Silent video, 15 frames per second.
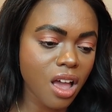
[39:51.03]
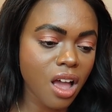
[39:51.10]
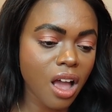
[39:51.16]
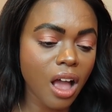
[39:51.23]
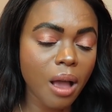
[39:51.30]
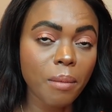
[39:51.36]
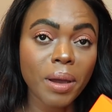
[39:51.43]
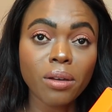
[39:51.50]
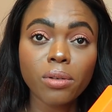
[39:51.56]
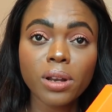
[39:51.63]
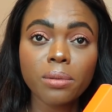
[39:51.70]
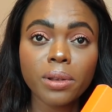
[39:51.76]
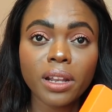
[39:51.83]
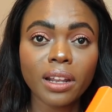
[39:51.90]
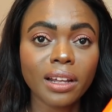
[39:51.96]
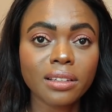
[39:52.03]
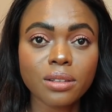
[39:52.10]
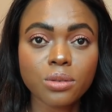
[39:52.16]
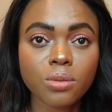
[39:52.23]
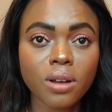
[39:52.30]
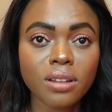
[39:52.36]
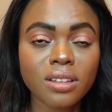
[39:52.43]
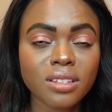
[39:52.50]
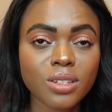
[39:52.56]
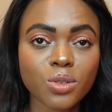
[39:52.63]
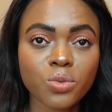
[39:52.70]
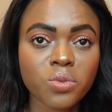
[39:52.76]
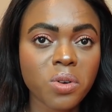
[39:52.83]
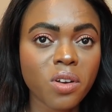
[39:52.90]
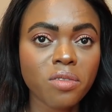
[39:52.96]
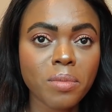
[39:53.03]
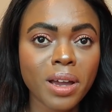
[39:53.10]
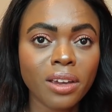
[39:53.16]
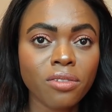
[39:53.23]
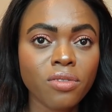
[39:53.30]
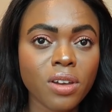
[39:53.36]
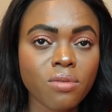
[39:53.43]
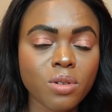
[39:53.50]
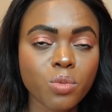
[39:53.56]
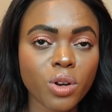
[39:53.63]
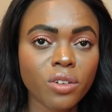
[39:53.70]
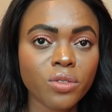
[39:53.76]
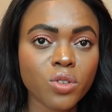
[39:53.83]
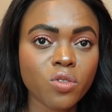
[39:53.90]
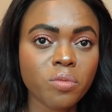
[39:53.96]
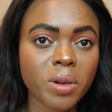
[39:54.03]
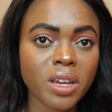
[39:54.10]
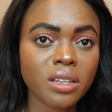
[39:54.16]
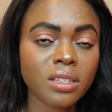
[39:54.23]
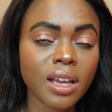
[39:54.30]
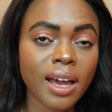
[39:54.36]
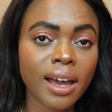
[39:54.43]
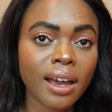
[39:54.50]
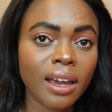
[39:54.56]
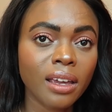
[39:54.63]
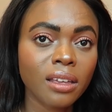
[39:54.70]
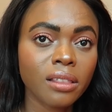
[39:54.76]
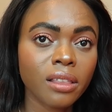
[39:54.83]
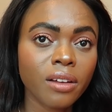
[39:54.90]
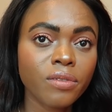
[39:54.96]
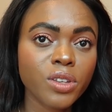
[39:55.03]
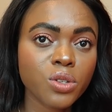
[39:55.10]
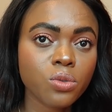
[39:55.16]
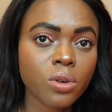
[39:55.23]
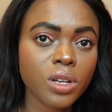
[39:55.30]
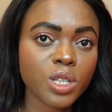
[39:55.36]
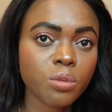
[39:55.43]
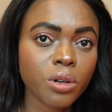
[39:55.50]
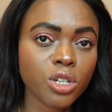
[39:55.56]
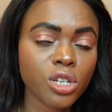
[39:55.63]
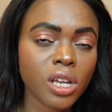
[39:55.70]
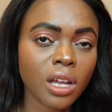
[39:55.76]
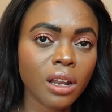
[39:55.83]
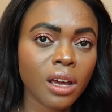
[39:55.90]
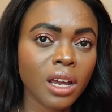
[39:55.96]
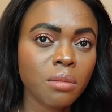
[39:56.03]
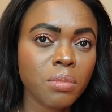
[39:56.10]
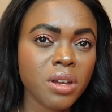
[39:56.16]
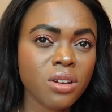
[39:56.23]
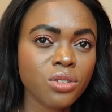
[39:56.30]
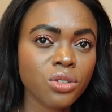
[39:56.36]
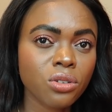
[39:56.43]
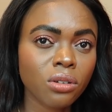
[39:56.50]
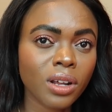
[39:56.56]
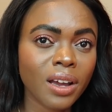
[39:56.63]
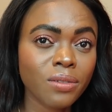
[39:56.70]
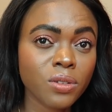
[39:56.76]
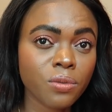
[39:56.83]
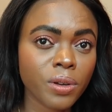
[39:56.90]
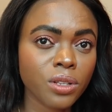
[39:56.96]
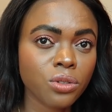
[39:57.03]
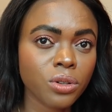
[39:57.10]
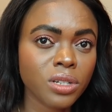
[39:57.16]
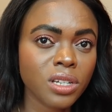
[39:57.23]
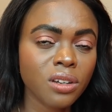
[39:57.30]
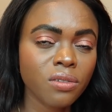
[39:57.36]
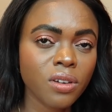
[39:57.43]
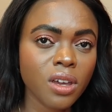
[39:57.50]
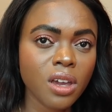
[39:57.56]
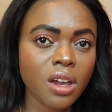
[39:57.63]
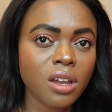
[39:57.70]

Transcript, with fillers: um, i really really like this one this is one of my favorite brand of toothpaste i love this one especially at night because you don't have to rinse your teeth